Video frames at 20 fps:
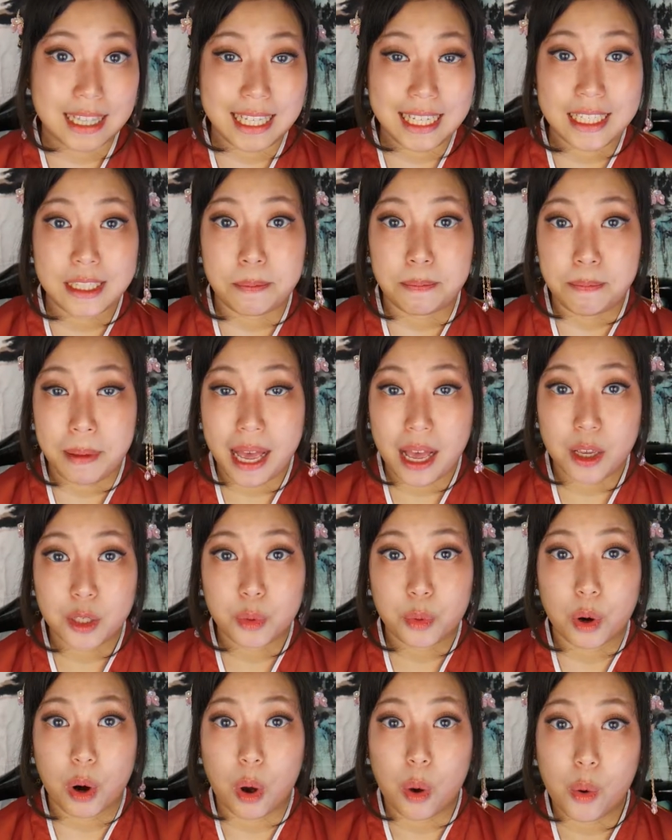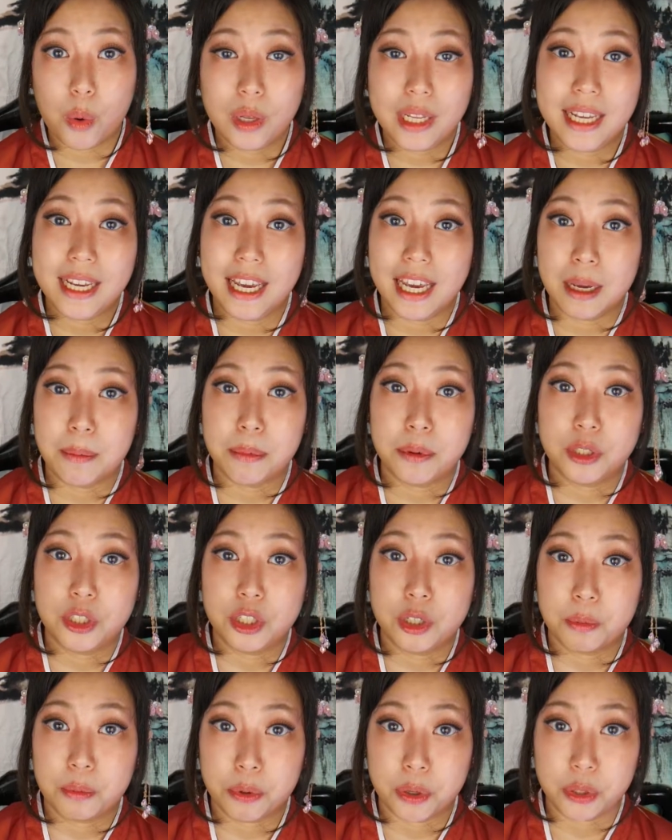these bells were only able
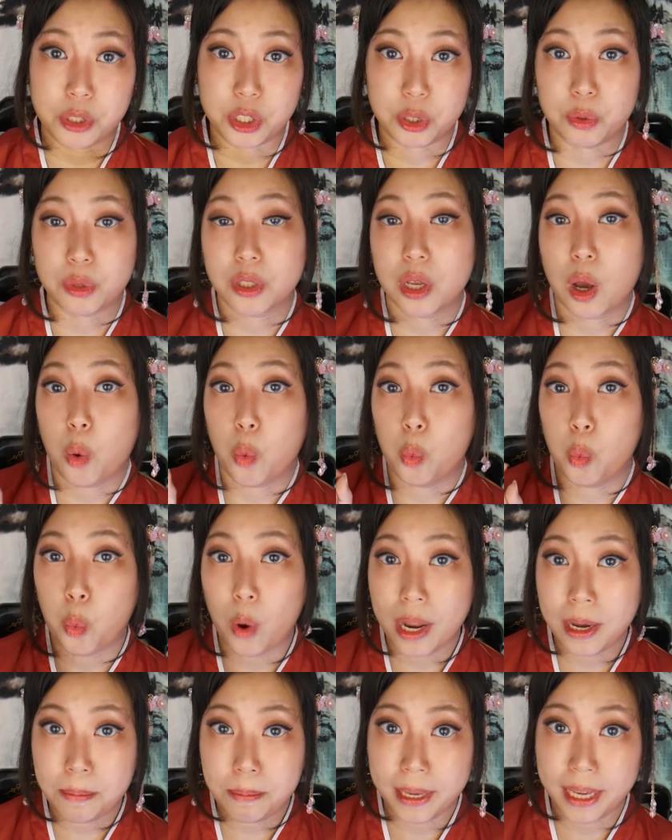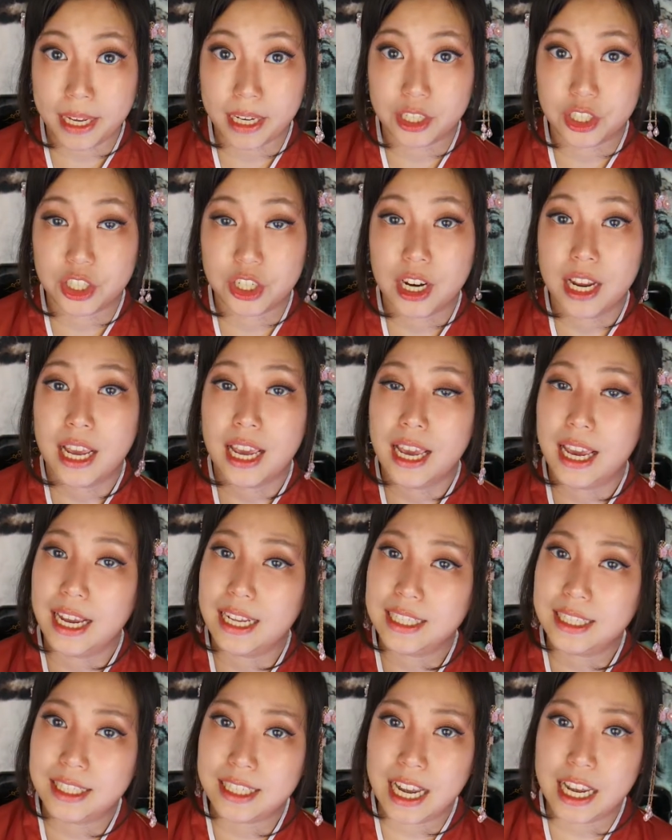to produce one pitch
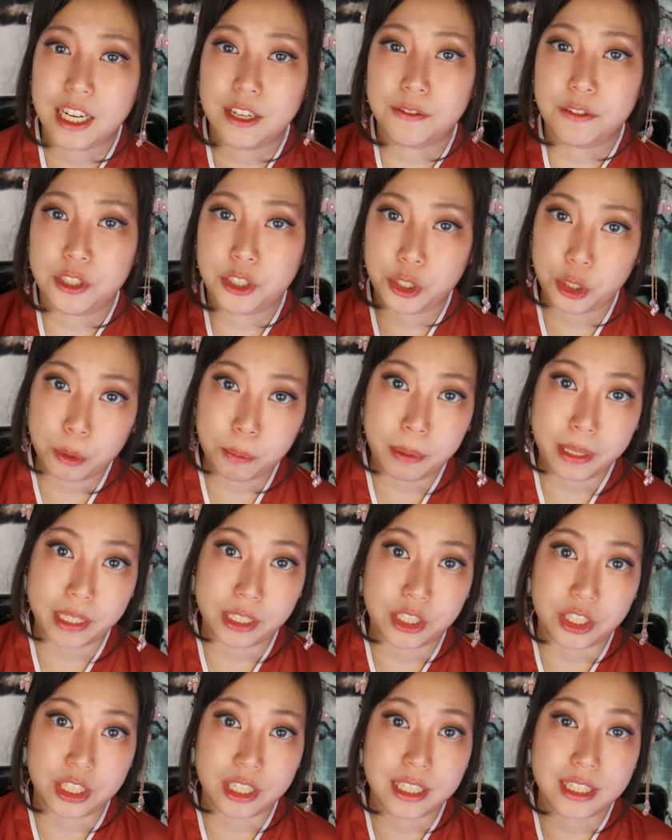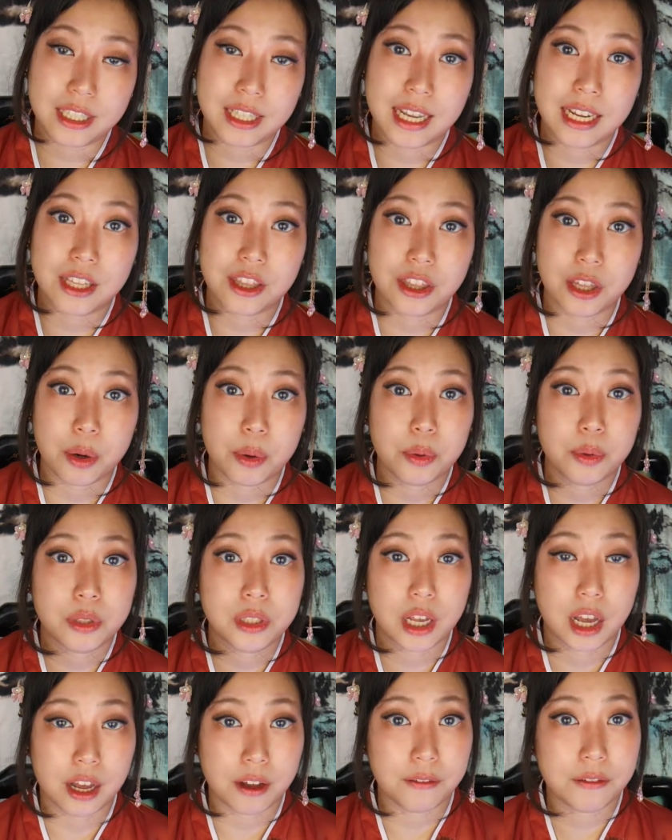instead of two pitches like
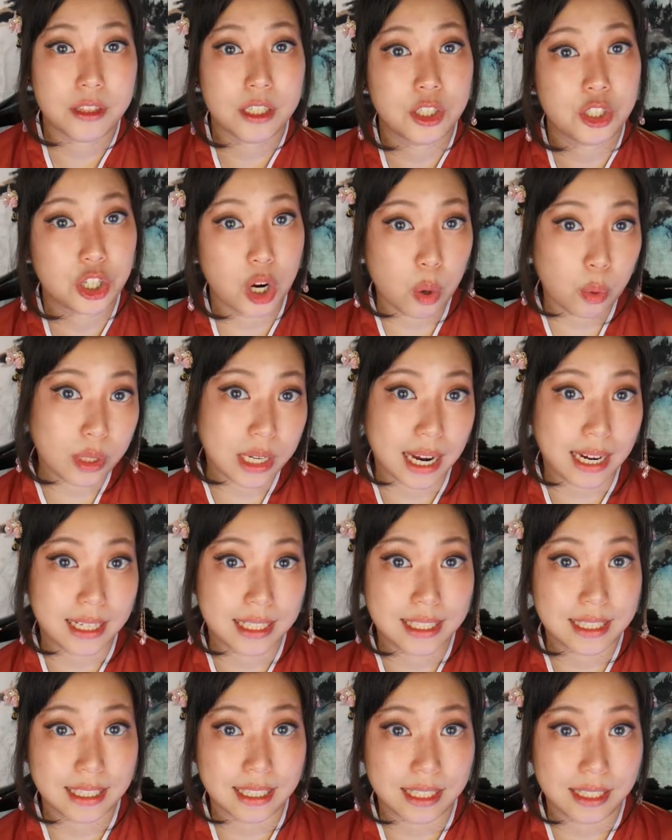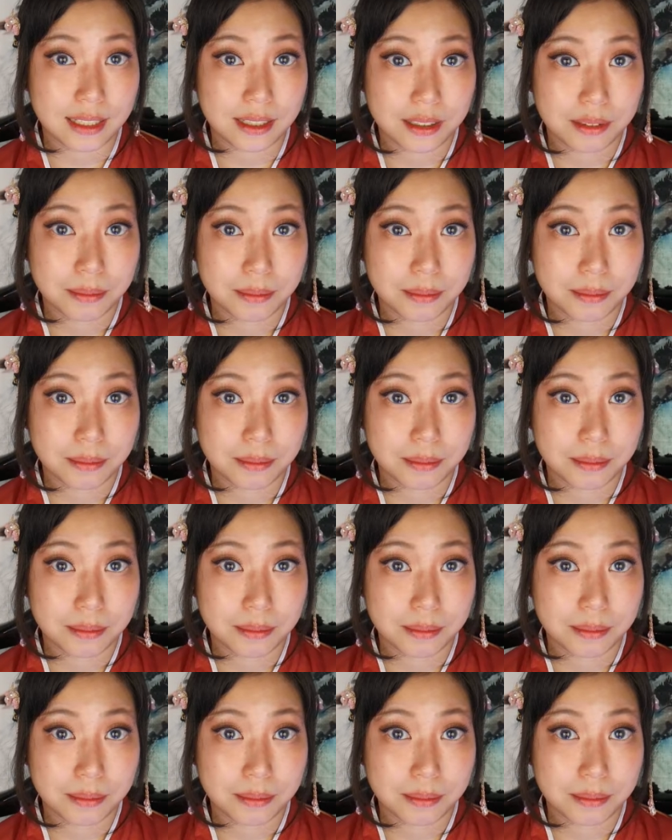those of the Zhou dynasty.